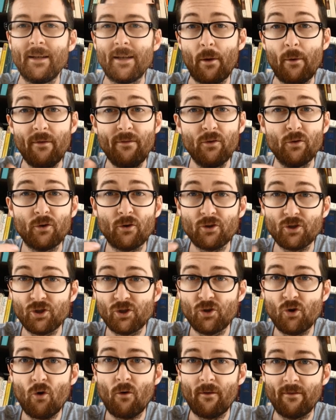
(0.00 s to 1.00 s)
Now, if you're not
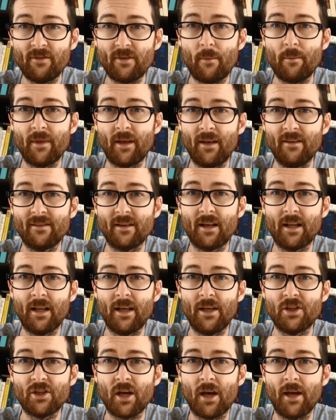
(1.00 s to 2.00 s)
sure if something is a
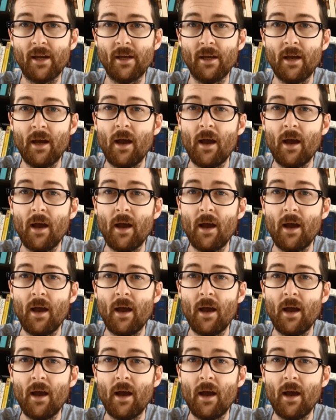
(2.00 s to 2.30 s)
cliche,